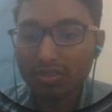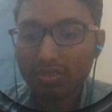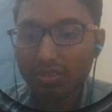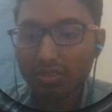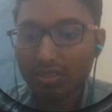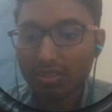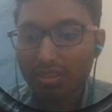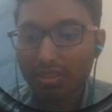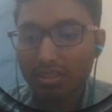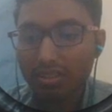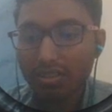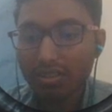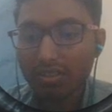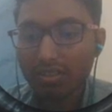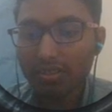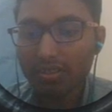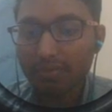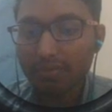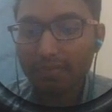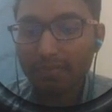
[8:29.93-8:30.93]
and
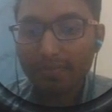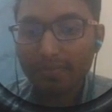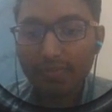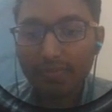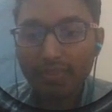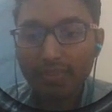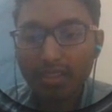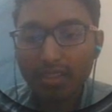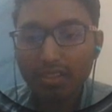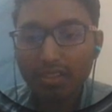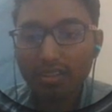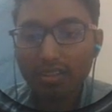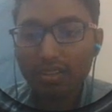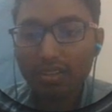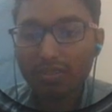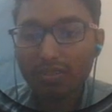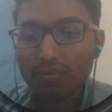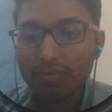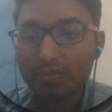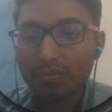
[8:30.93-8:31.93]
the
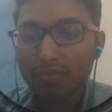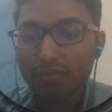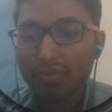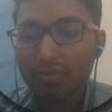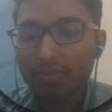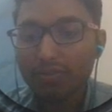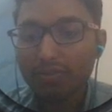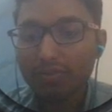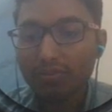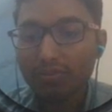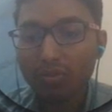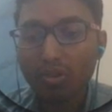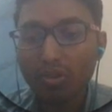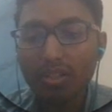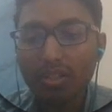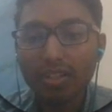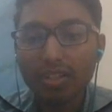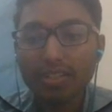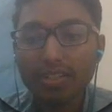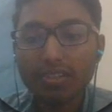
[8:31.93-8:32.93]
uh, fraud
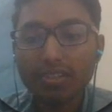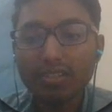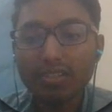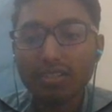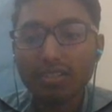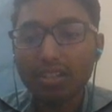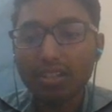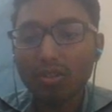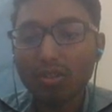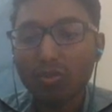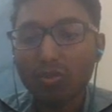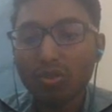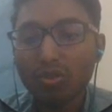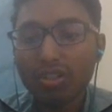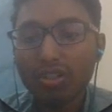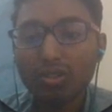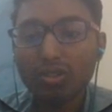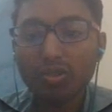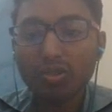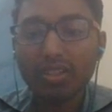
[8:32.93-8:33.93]
transactions are
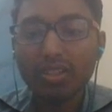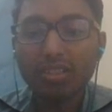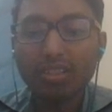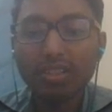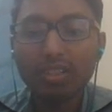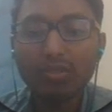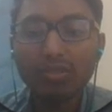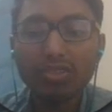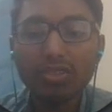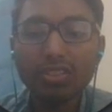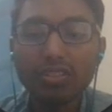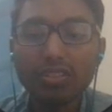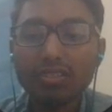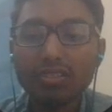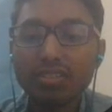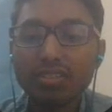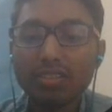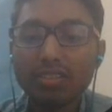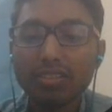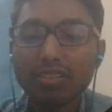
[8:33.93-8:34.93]
only
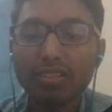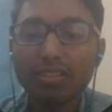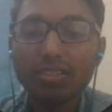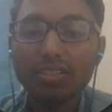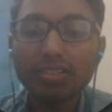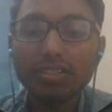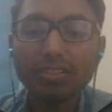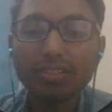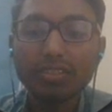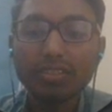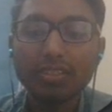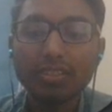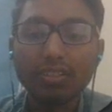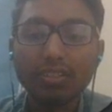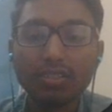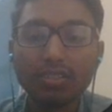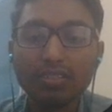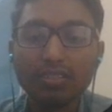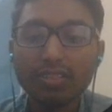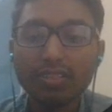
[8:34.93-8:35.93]

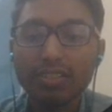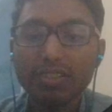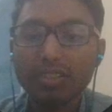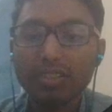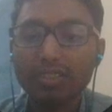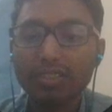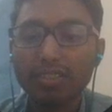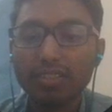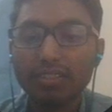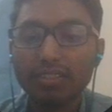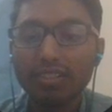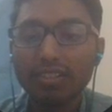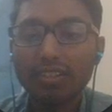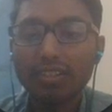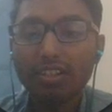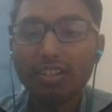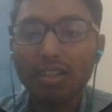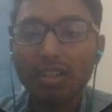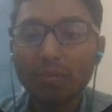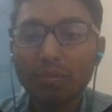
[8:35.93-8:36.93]
20,663
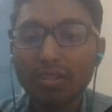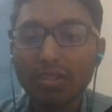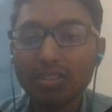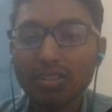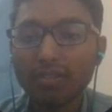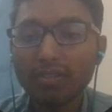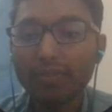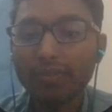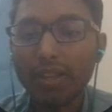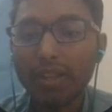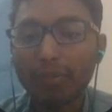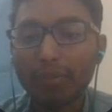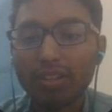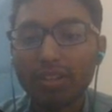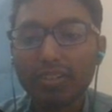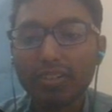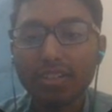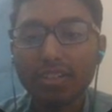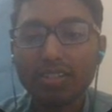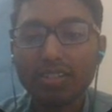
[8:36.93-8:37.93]
among the 5
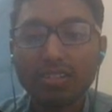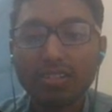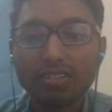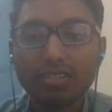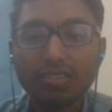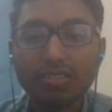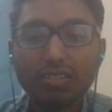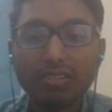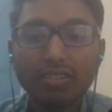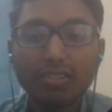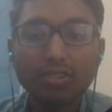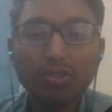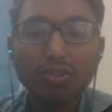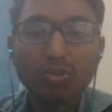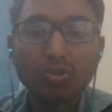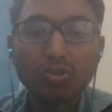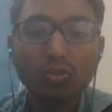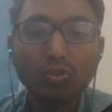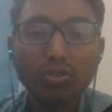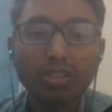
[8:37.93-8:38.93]
lakh transactions.
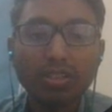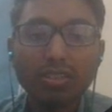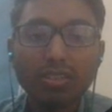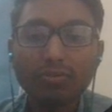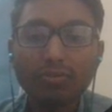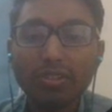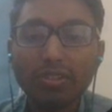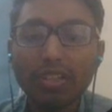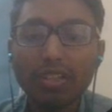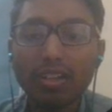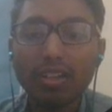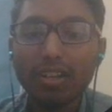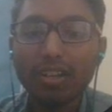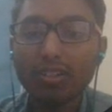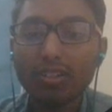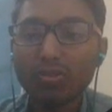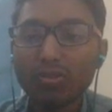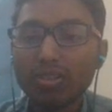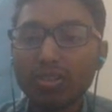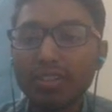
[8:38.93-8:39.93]
So it is very
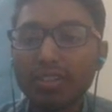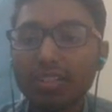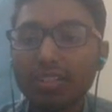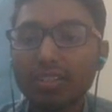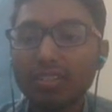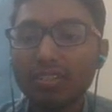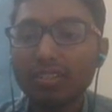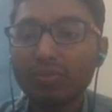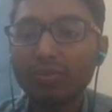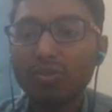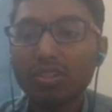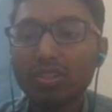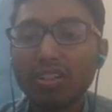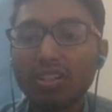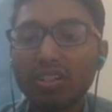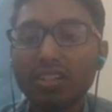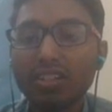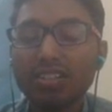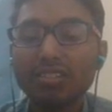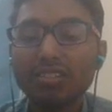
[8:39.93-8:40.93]
hard to detect the fraud
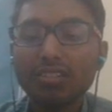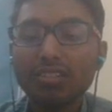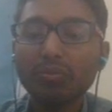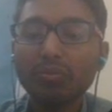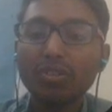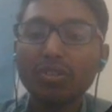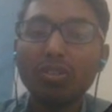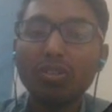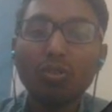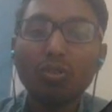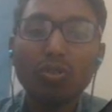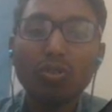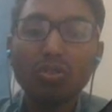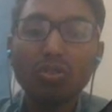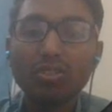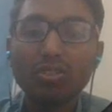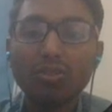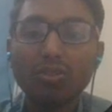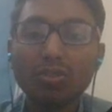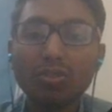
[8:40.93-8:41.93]
transaction among
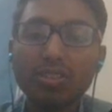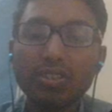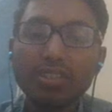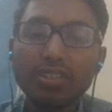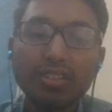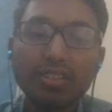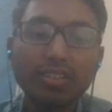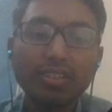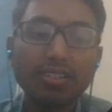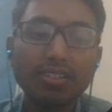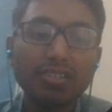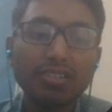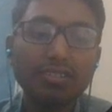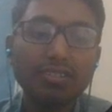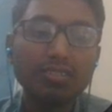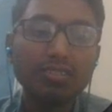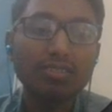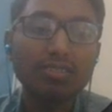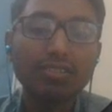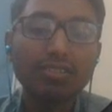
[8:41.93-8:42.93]
all these
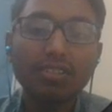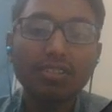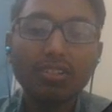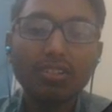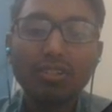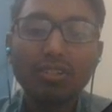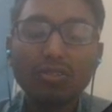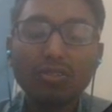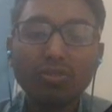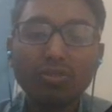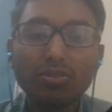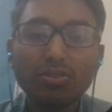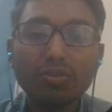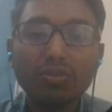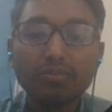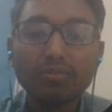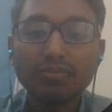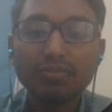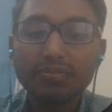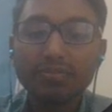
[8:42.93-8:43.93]
transactions.
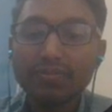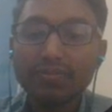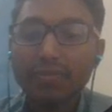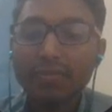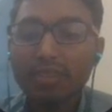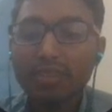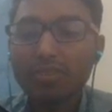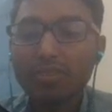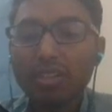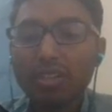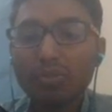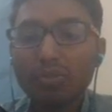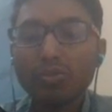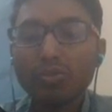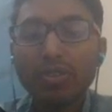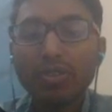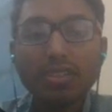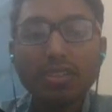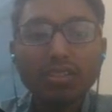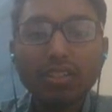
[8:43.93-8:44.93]
So we have to
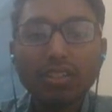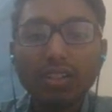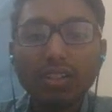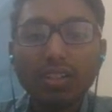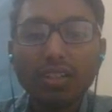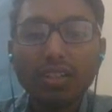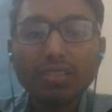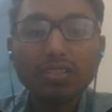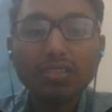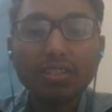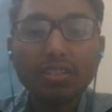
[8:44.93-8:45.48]
first analyze.